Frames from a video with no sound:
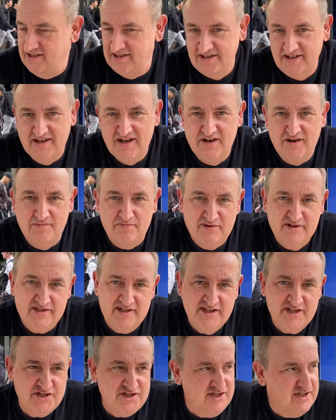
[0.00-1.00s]
you know, a
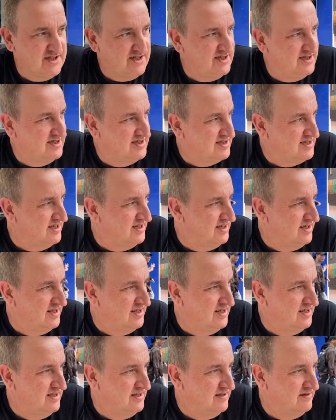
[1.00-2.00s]
prediction is
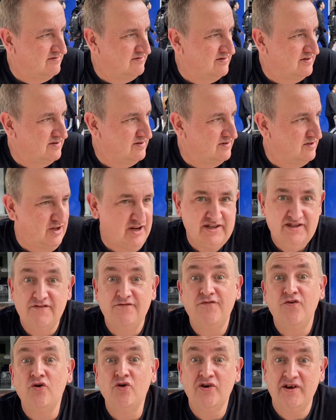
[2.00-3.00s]
or like the
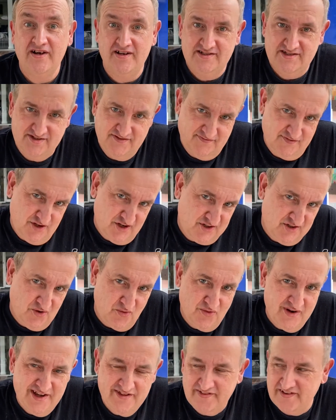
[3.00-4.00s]
forecast, like the
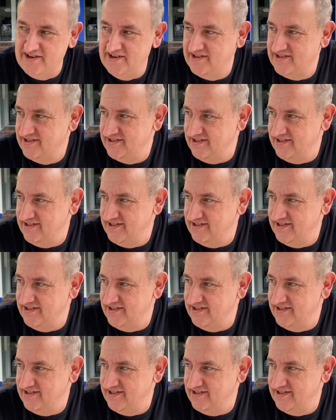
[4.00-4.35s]
weather.